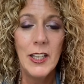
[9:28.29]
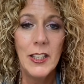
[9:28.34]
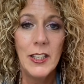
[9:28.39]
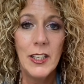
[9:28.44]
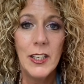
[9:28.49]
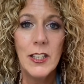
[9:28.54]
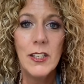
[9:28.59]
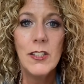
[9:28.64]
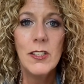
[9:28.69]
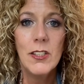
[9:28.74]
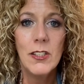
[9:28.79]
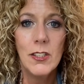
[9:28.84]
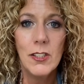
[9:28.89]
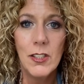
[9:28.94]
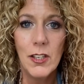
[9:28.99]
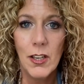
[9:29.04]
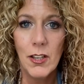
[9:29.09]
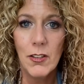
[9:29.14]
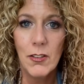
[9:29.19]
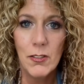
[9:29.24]
can
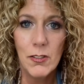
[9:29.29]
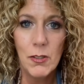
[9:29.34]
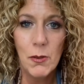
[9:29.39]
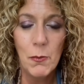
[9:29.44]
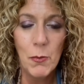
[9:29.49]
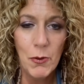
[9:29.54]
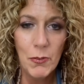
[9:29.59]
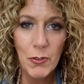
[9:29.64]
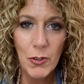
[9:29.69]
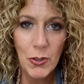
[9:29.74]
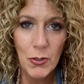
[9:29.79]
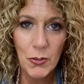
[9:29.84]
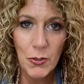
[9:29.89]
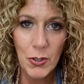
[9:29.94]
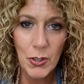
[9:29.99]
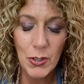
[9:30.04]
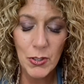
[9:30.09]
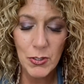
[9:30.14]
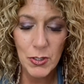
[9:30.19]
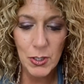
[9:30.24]
assist others in moving through
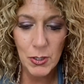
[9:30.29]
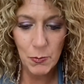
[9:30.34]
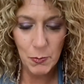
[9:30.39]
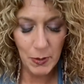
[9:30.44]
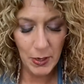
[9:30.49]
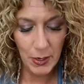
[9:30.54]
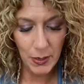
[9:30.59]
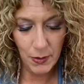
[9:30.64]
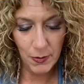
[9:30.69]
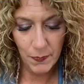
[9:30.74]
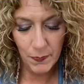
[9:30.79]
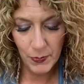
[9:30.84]
theirs as well.